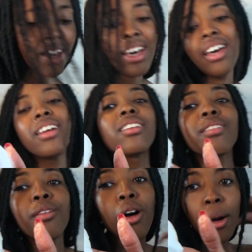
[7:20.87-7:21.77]
And
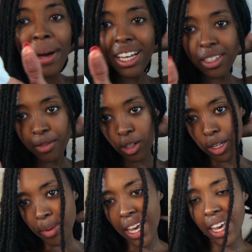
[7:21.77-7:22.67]
I've got a massive
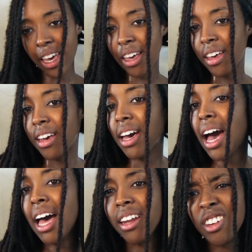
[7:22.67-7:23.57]
dollop here
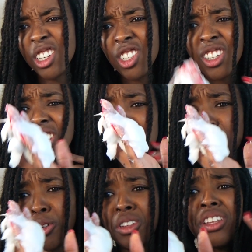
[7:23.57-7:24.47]
and I shouldn't need
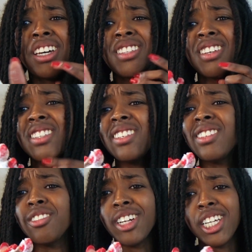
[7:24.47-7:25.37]
more than this because this
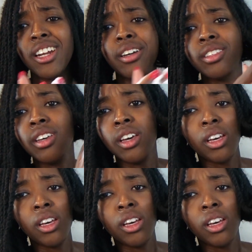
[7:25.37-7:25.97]
is already loads.